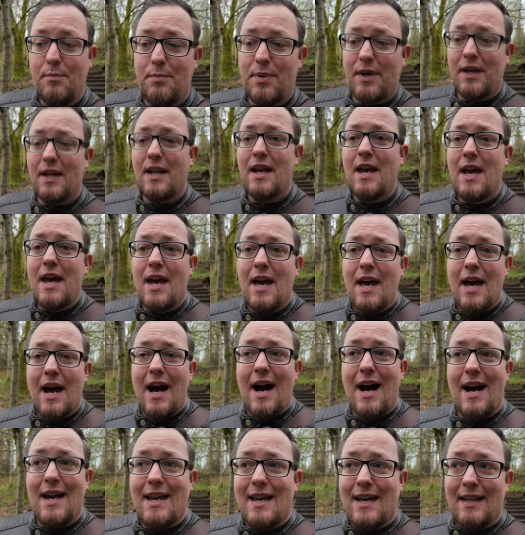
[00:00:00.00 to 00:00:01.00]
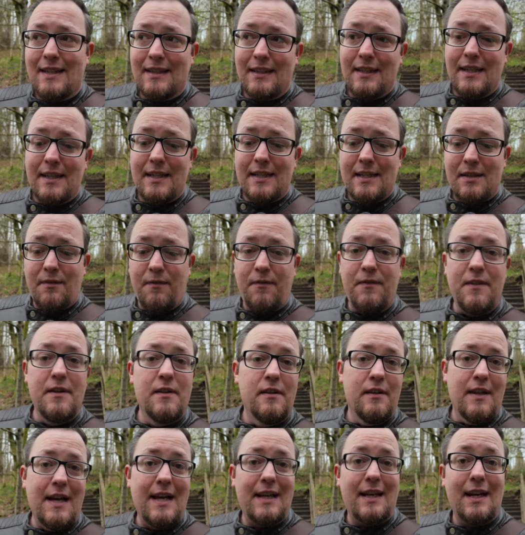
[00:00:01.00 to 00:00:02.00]
But I at least
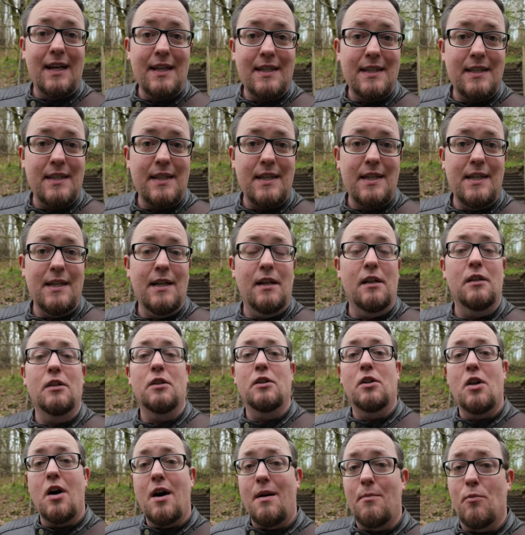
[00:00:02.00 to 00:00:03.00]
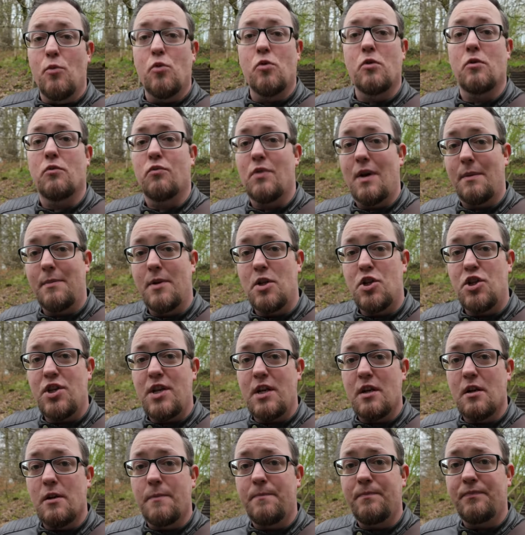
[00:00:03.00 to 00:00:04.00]
feel like I see a lot more rubbish
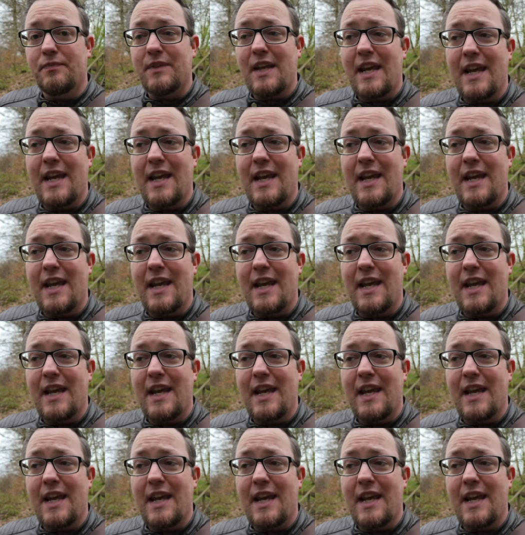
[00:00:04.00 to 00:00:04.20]
here.